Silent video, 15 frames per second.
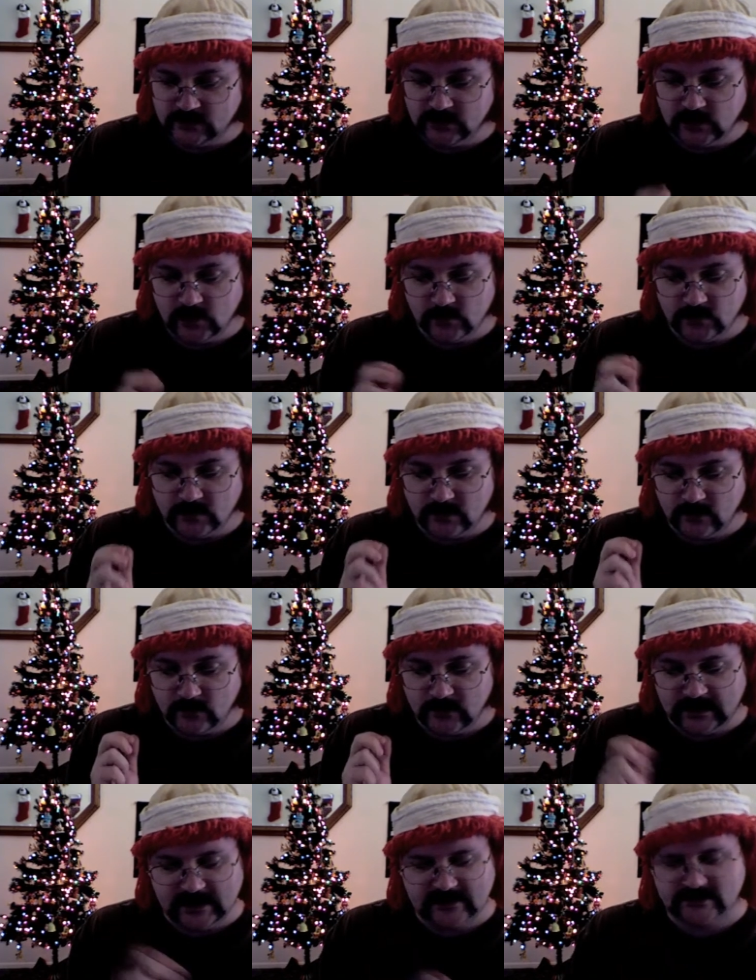Human
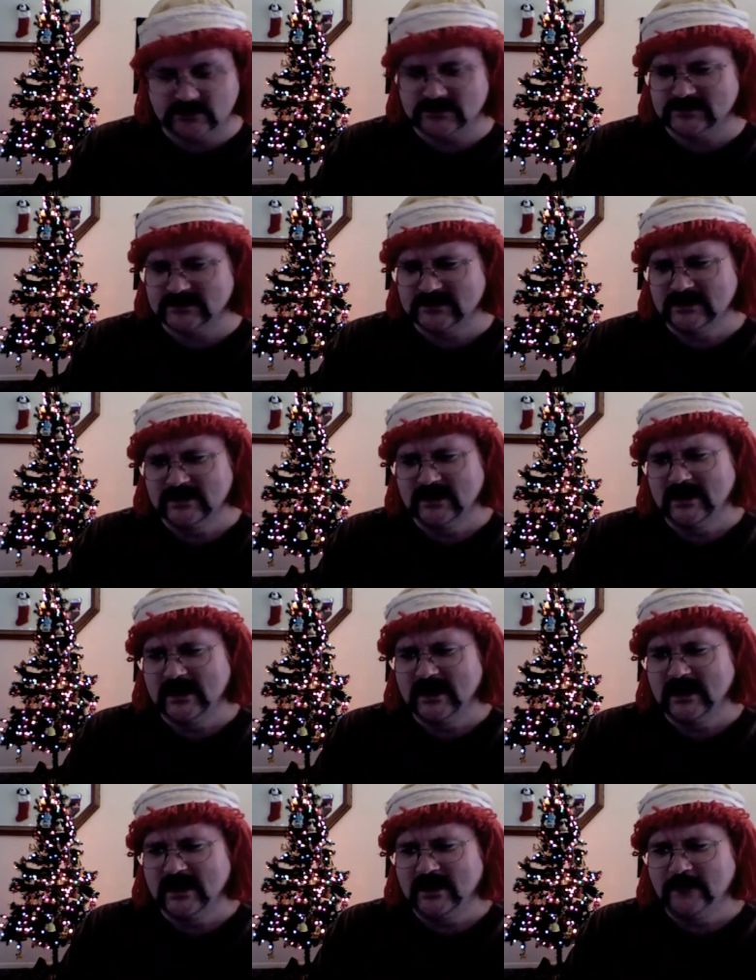Relations.
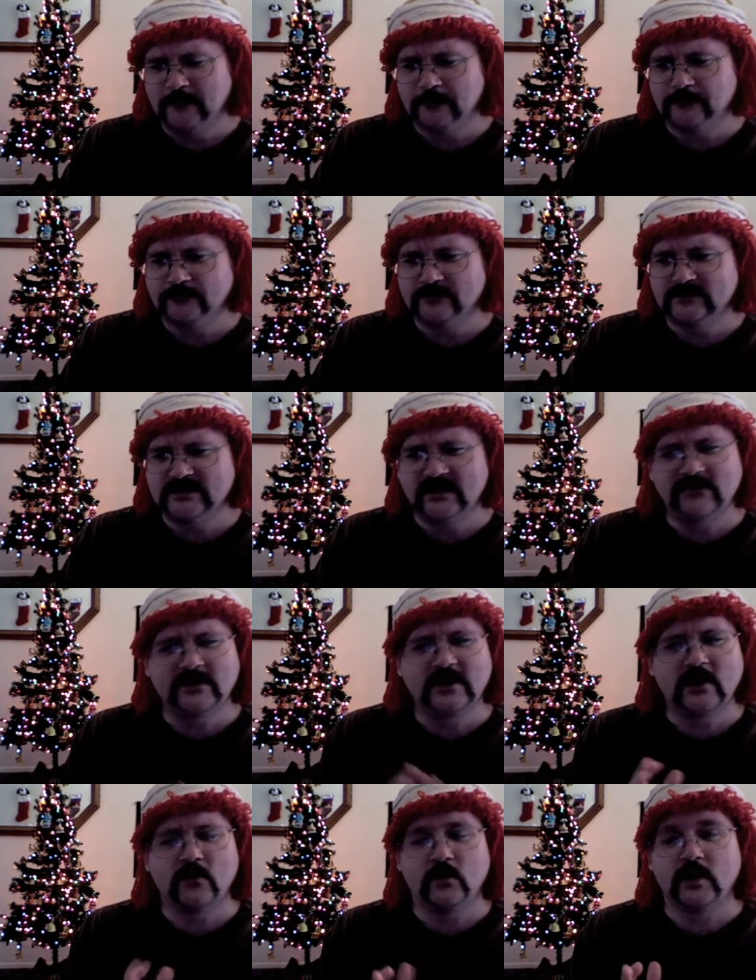Definitely
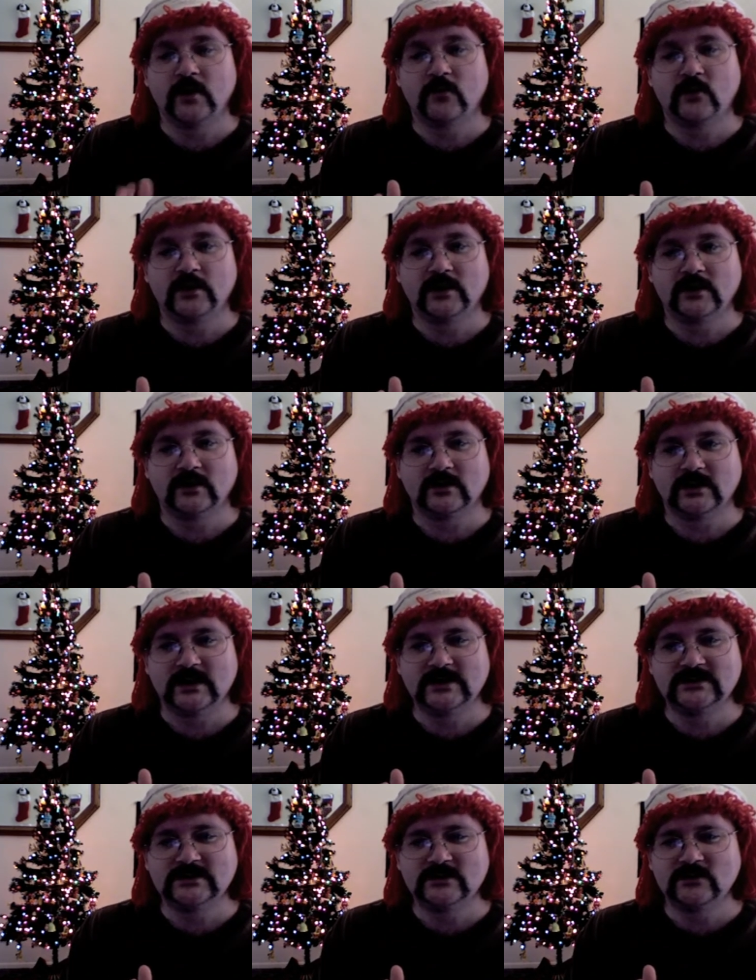a weird one to look
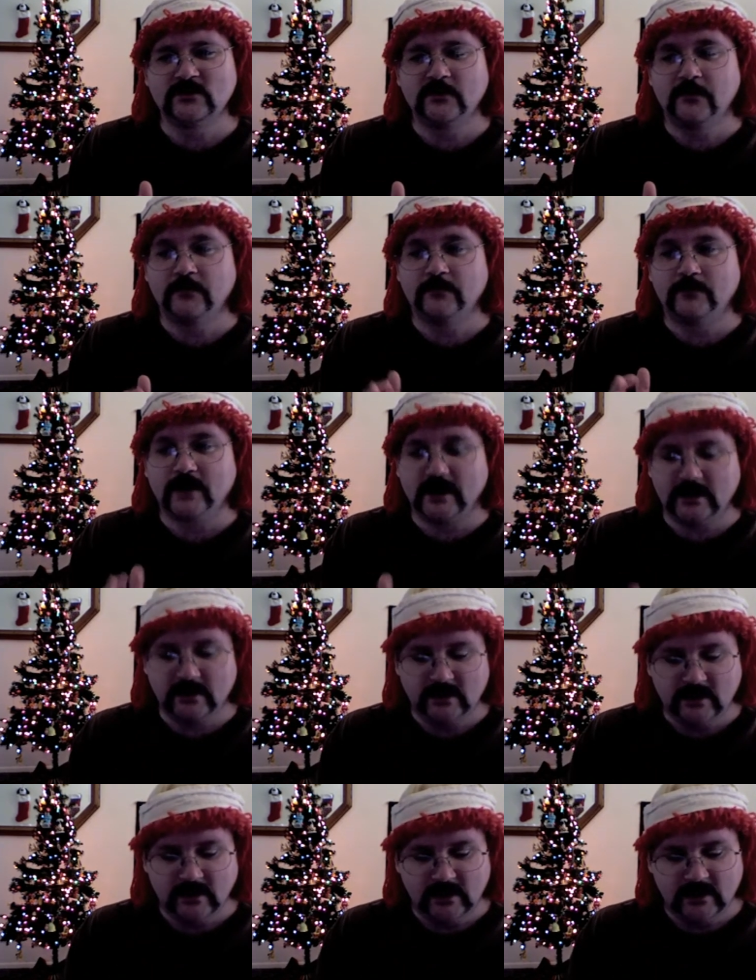into,
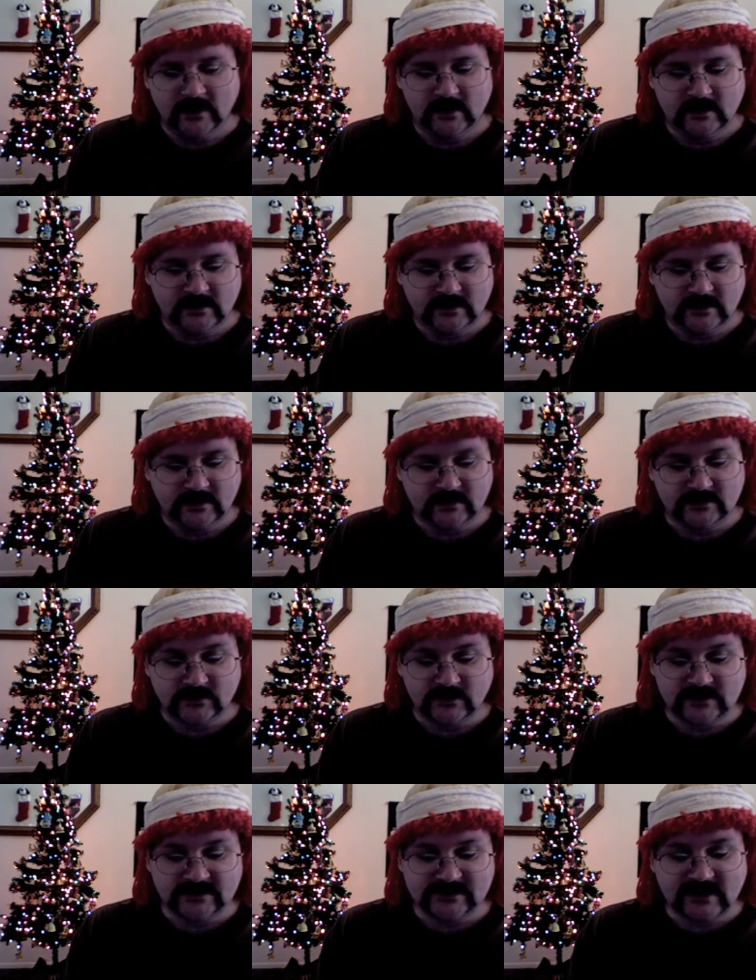but there's
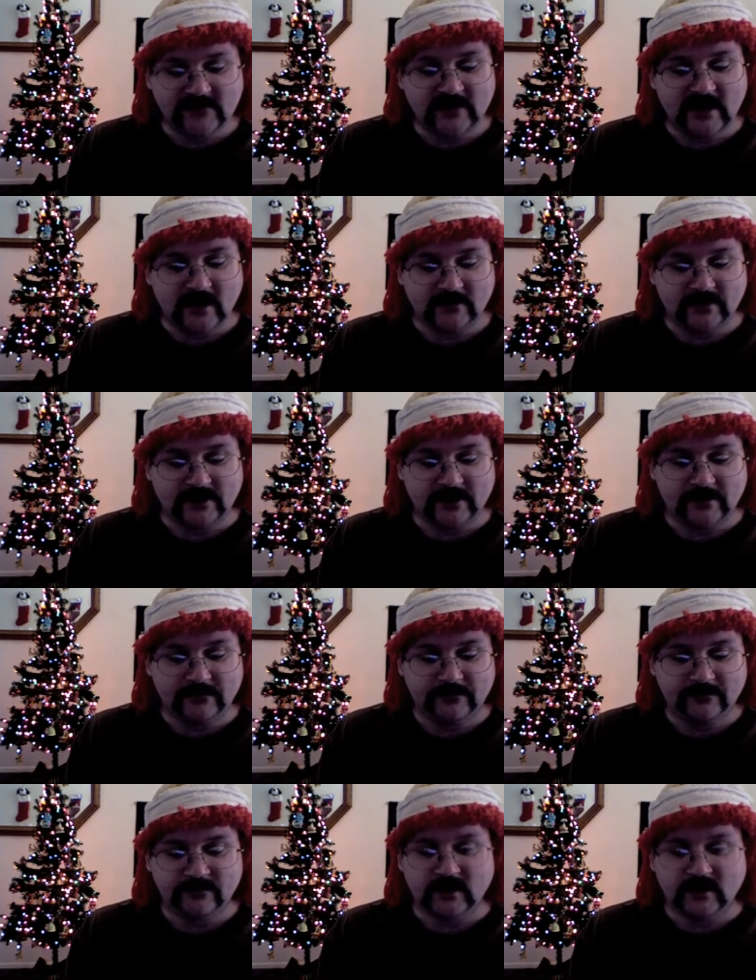only 7 out there.